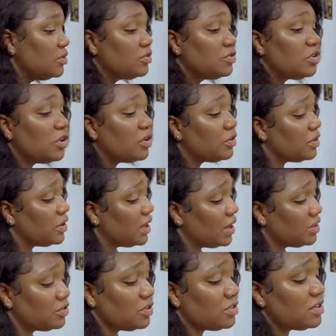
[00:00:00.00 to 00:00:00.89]
Sorry,
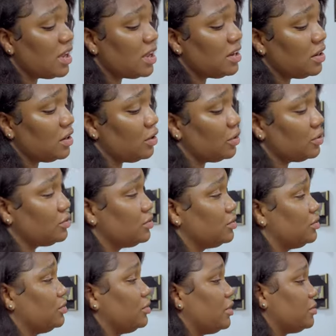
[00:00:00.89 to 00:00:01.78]
I just had a lot to
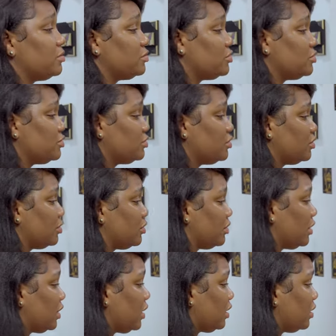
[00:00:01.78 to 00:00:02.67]
do. I'm so
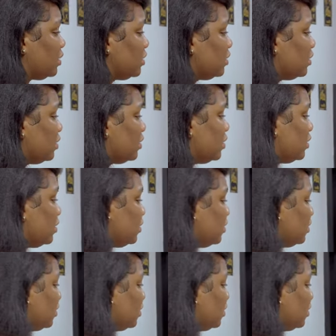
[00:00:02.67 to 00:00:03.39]
sorry. Okay.